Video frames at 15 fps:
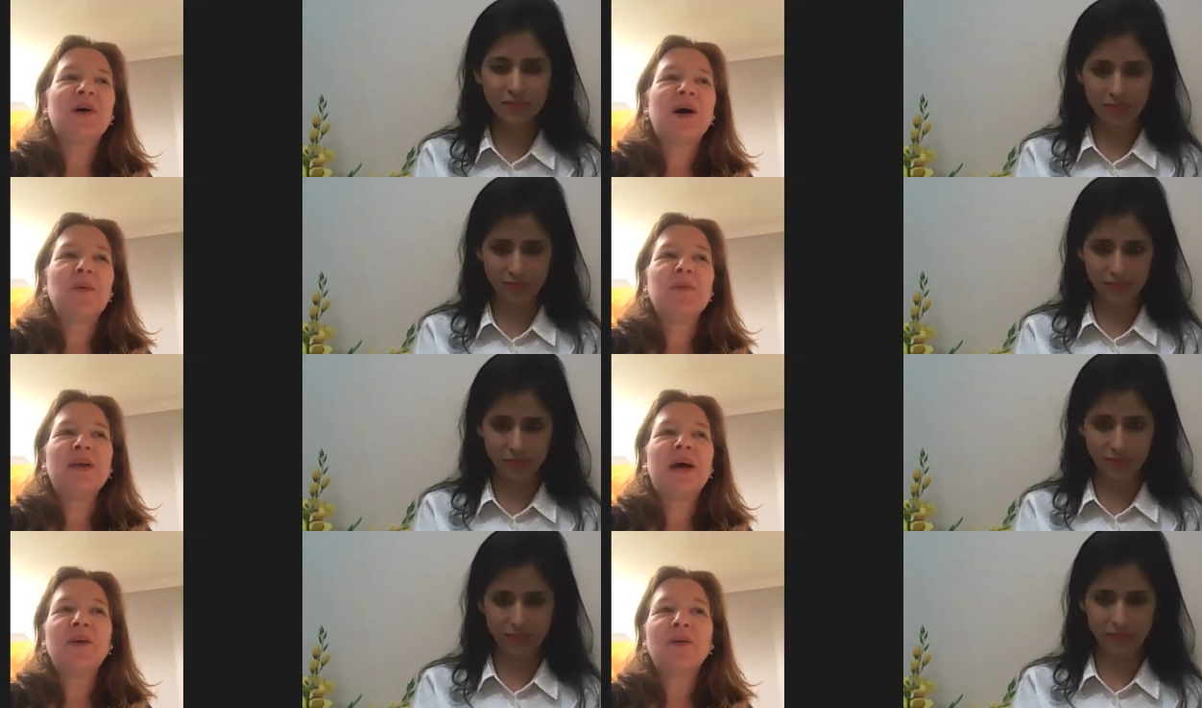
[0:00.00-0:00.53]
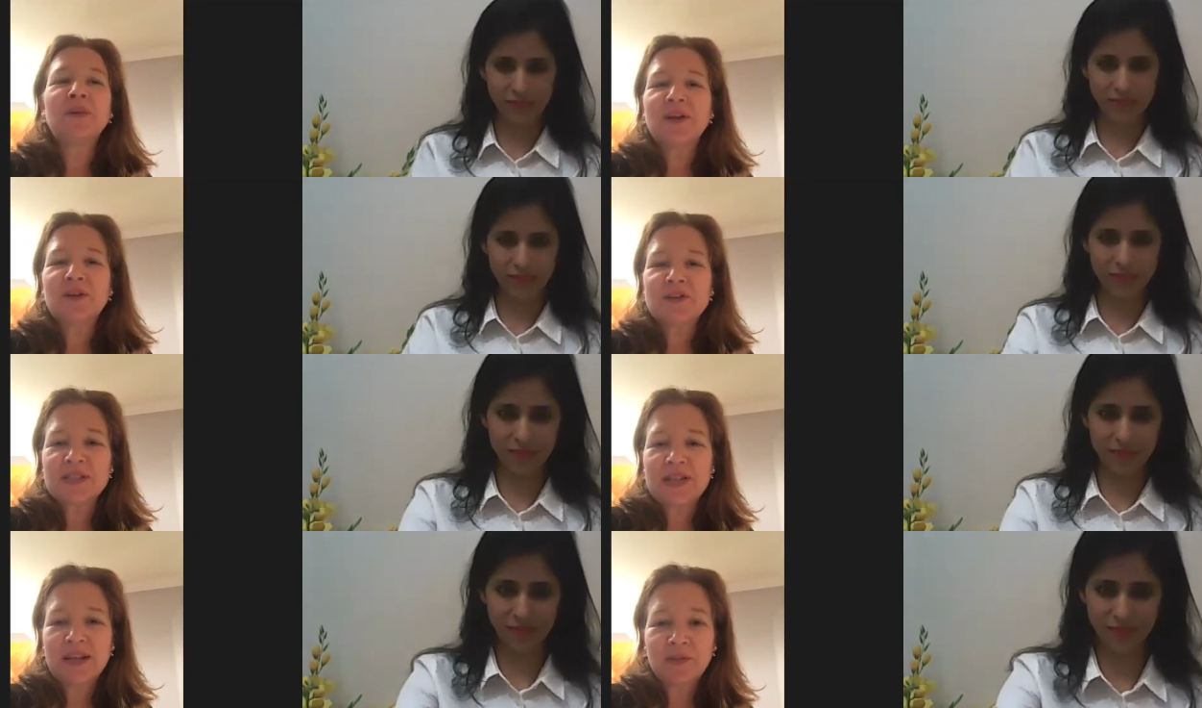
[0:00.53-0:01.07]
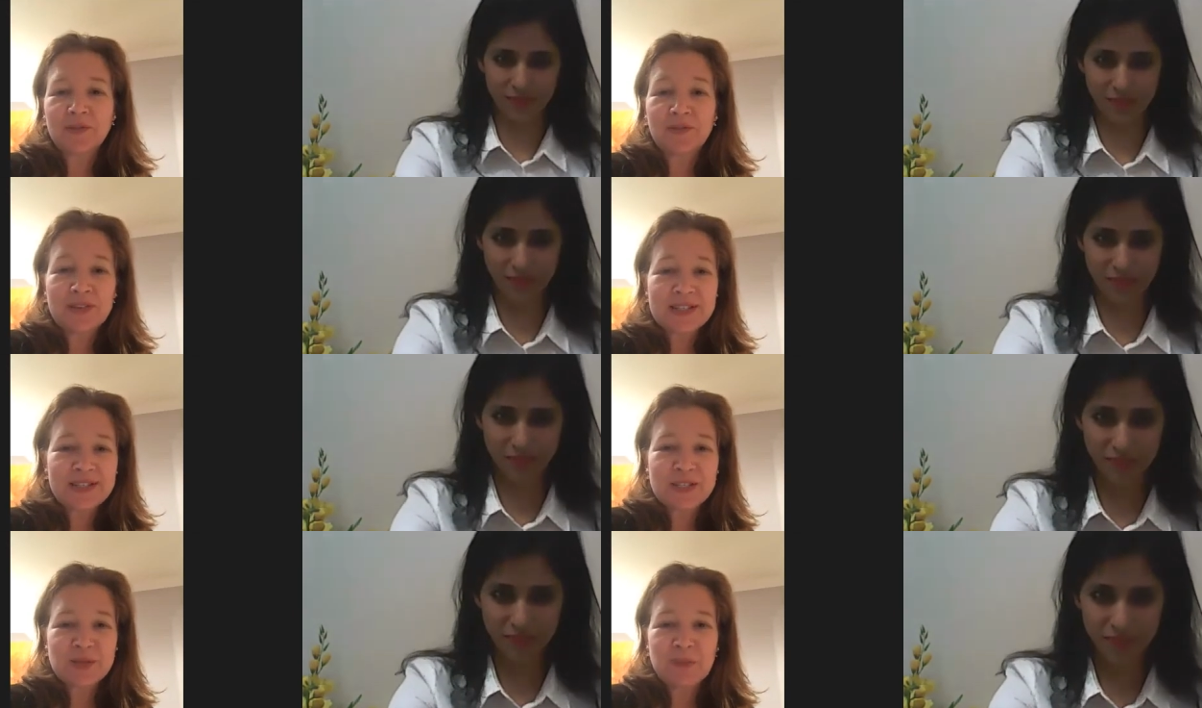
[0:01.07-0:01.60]
Speaker 1: I mean, I don't understand the
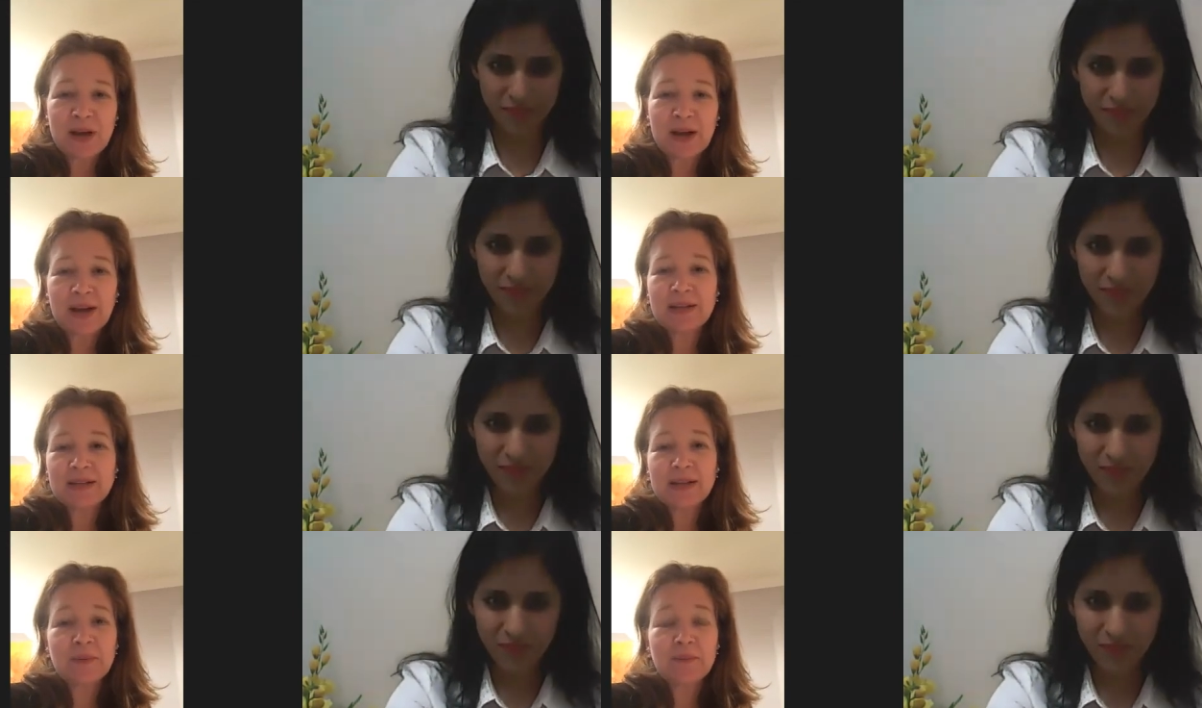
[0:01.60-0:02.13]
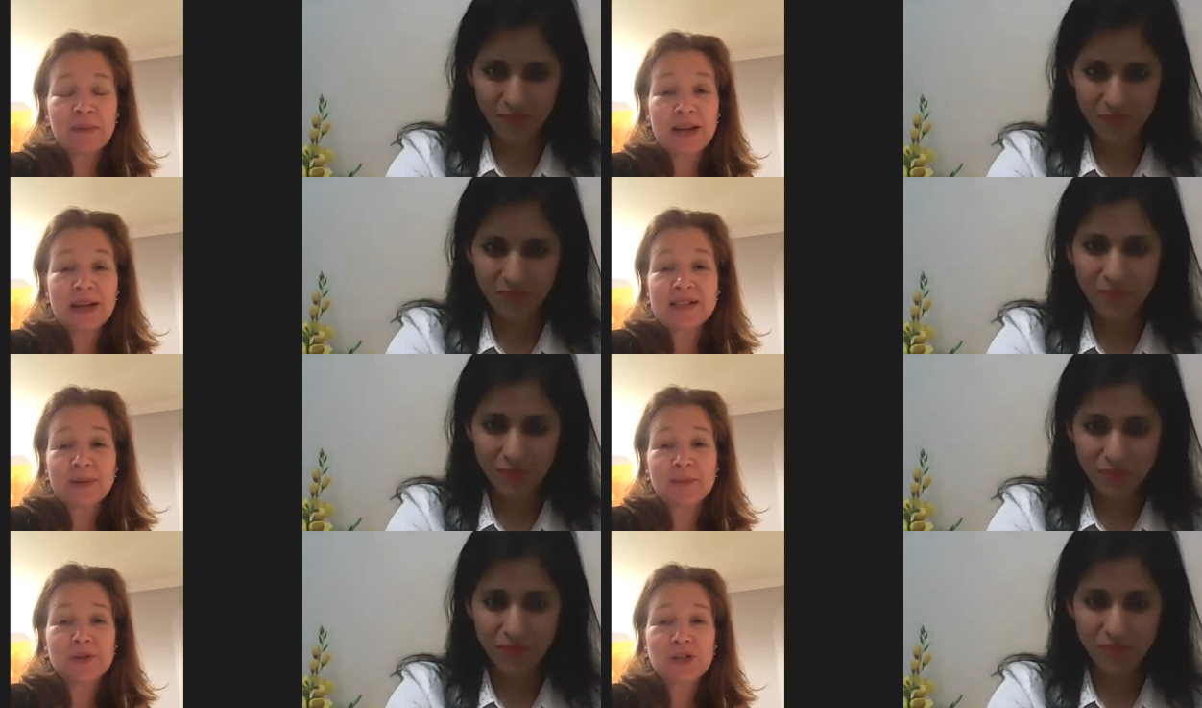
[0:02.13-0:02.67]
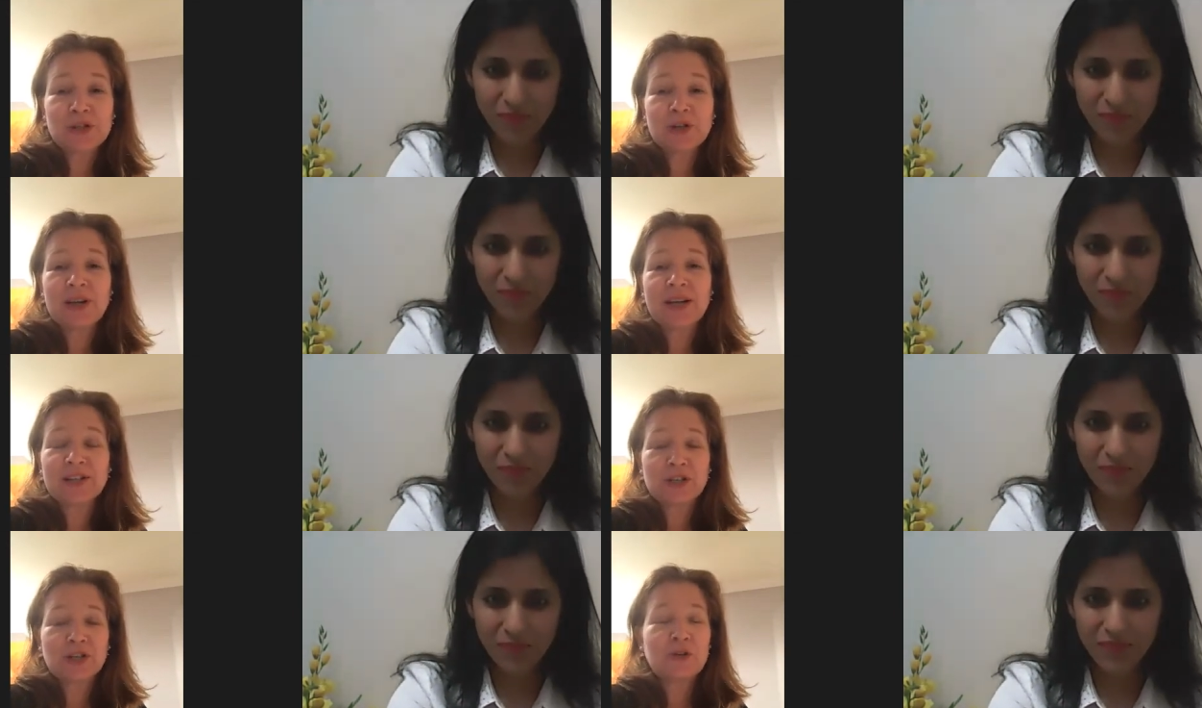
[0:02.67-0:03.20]
physics behind it because I'm sure, like,
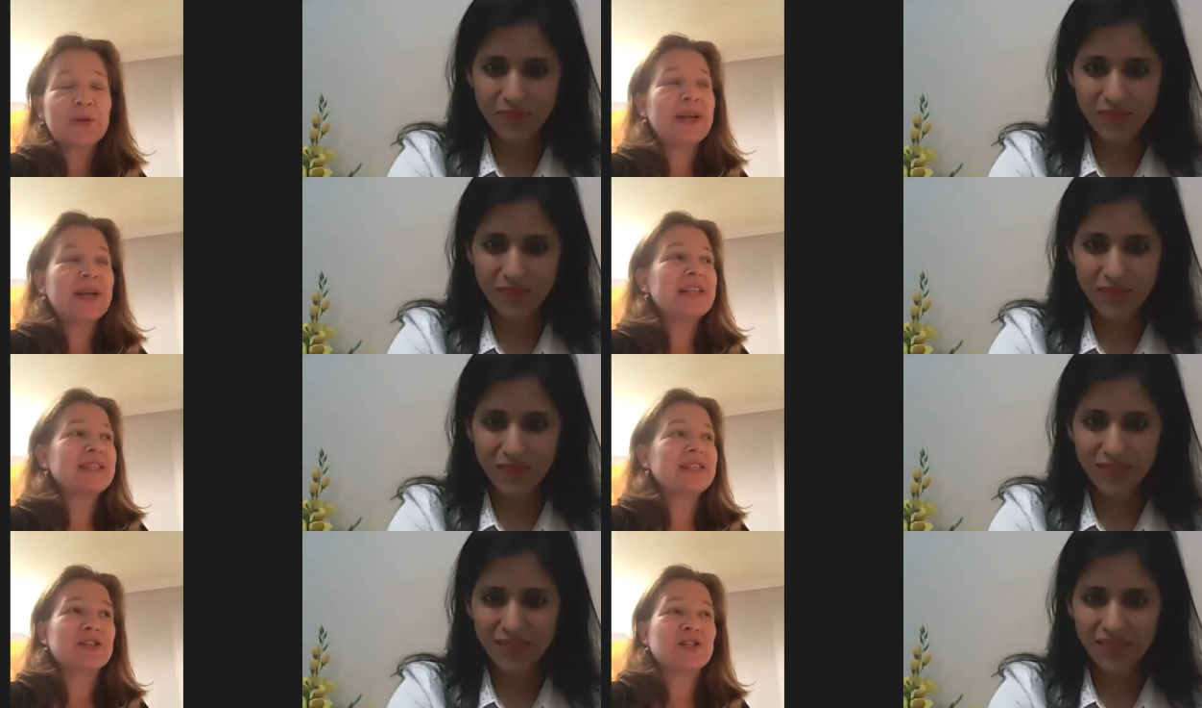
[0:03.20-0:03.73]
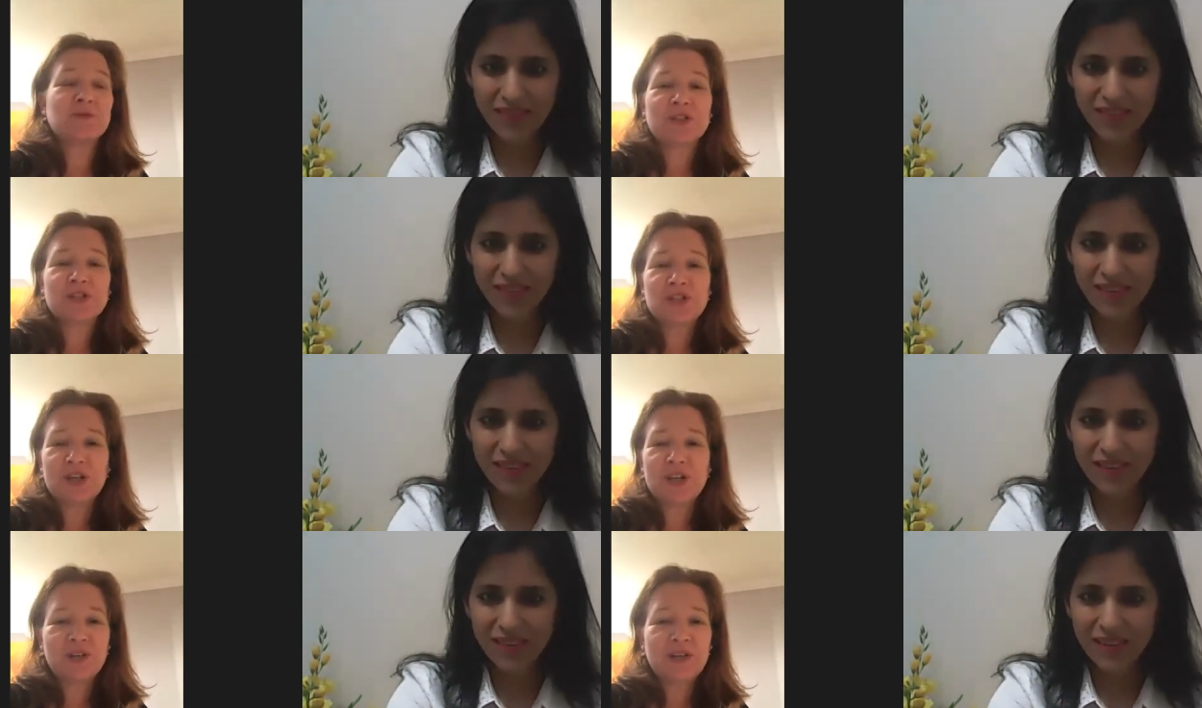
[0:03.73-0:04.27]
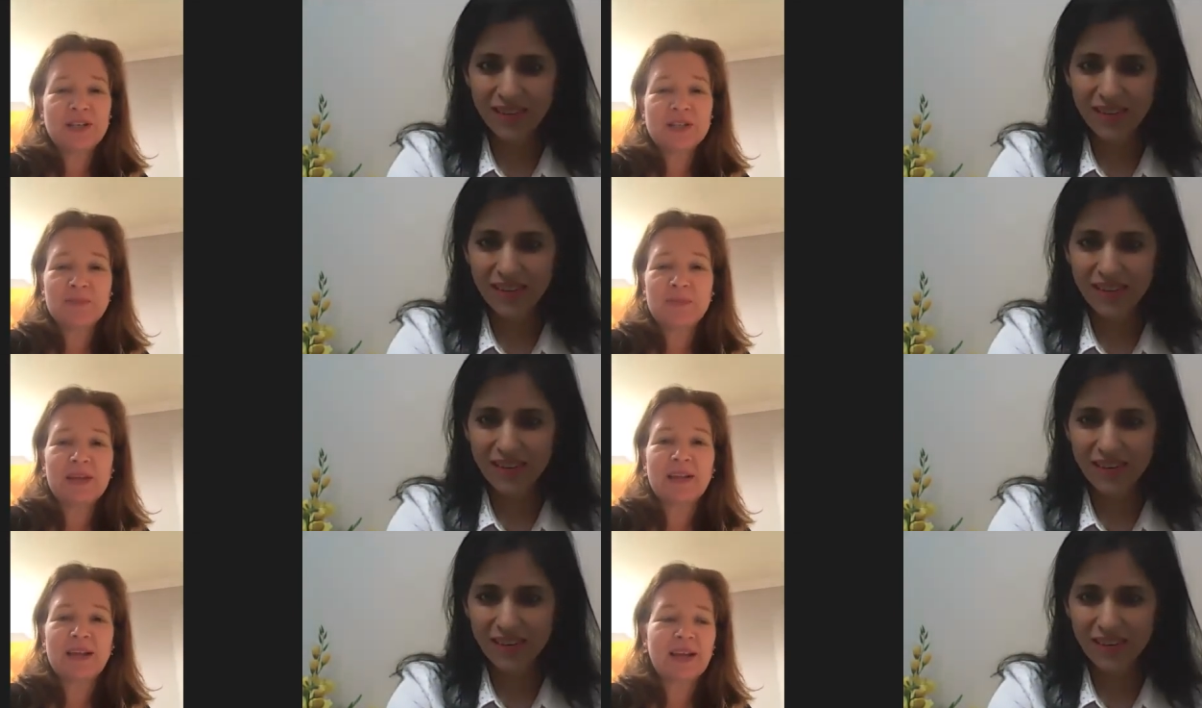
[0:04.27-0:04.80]
to create such a machine, you need to be
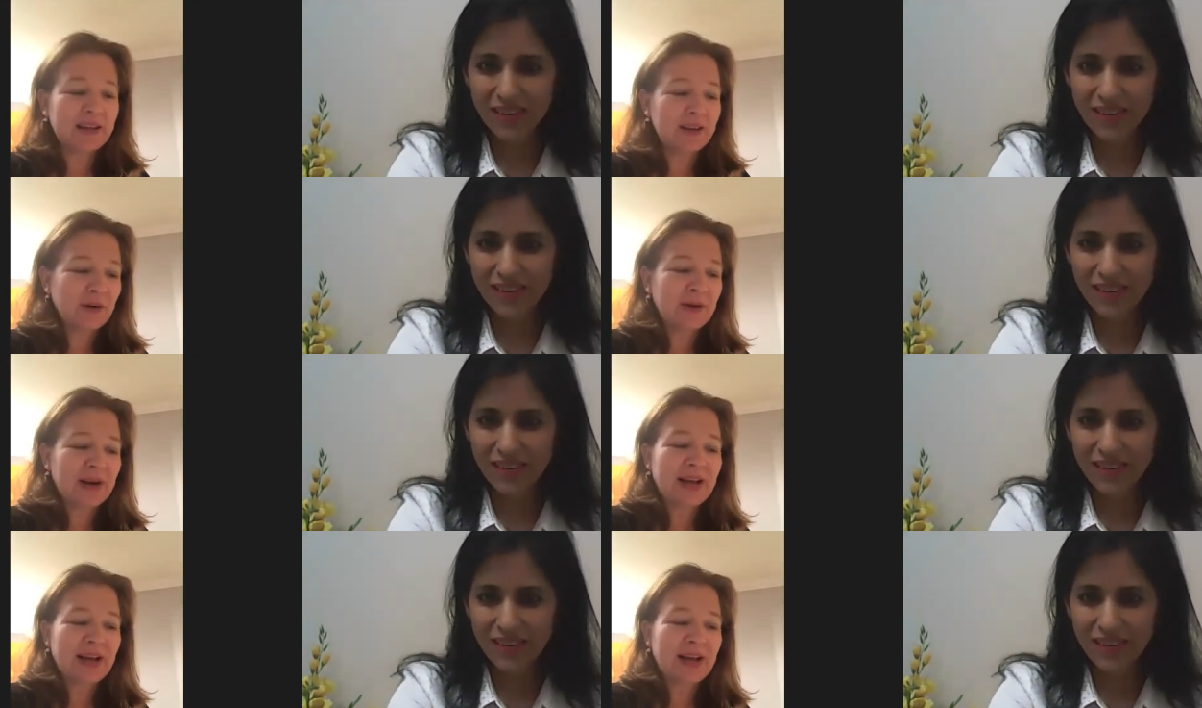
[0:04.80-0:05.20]
like, you know, an,